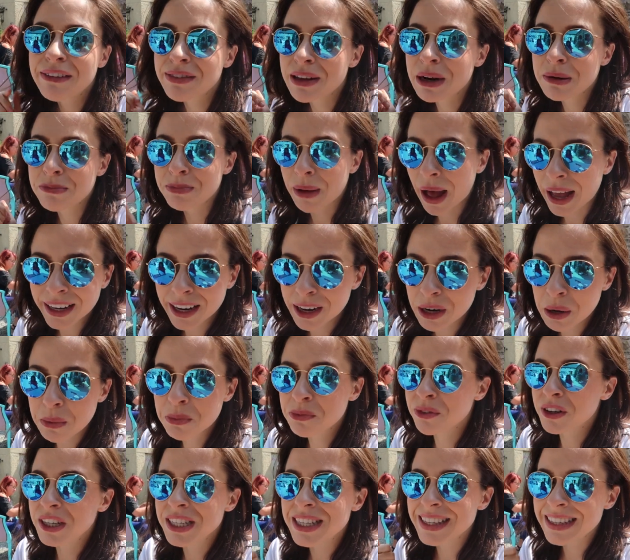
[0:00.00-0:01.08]
if they're bagging it up
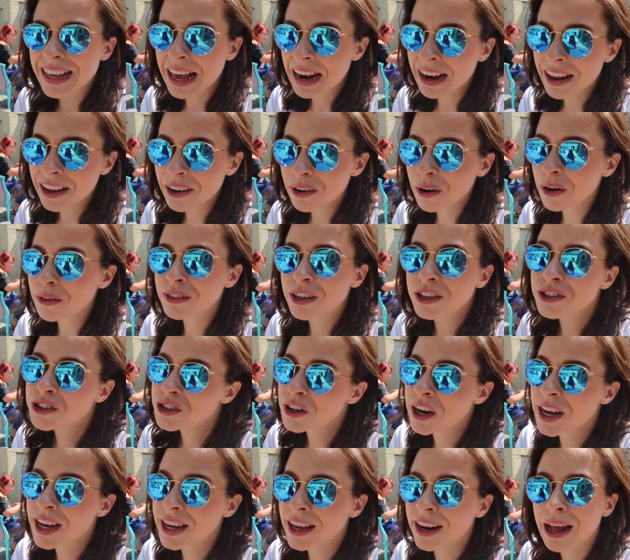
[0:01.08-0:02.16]
for selling or if they're
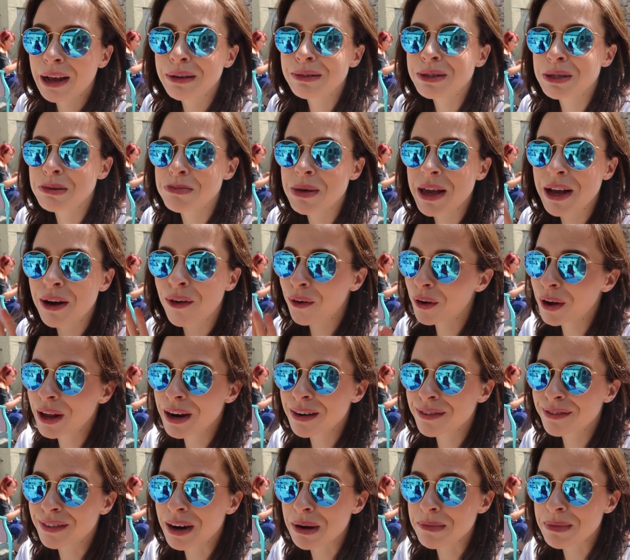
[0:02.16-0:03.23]
drying it out to make
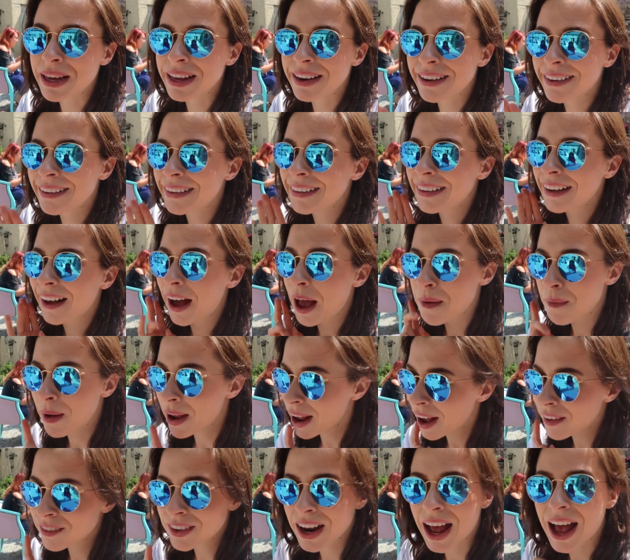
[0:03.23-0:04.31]
oil from it. I
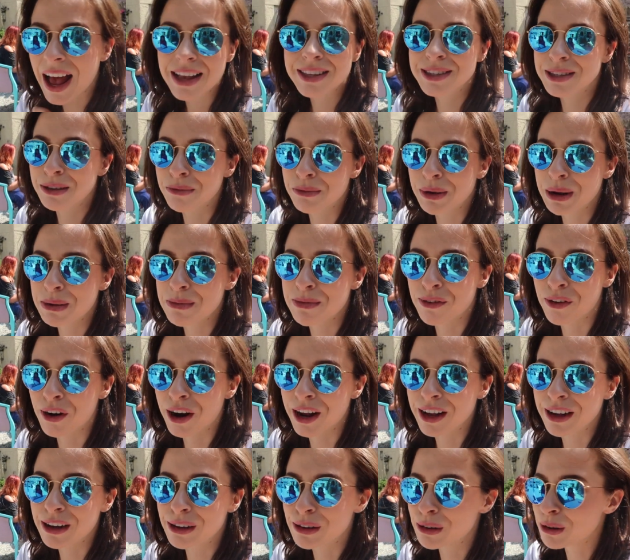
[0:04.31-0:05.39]
might have to ask somebody before
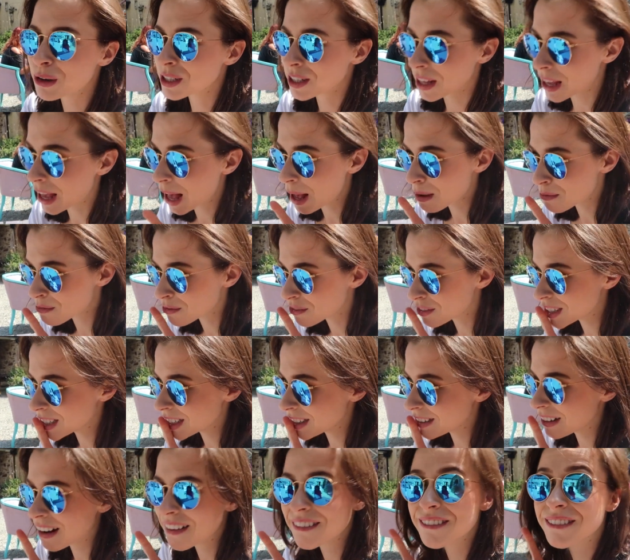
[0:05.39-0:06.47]
I go because I am
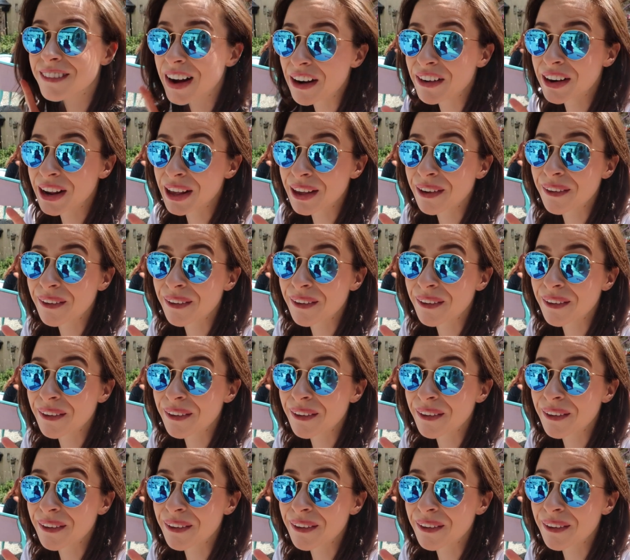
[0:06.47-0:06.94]
very, very